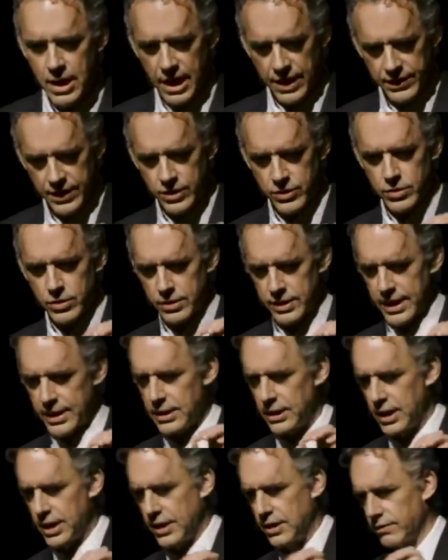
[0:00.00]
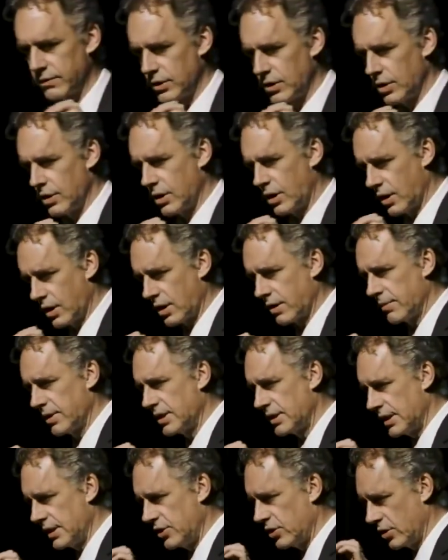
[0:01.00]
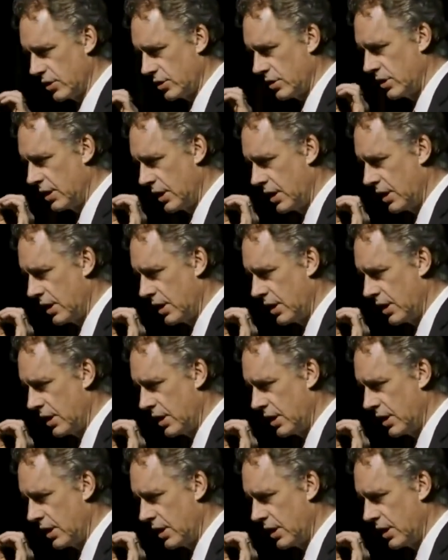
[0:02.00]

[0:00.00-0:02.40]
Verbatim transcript: I think took that line of argumentation.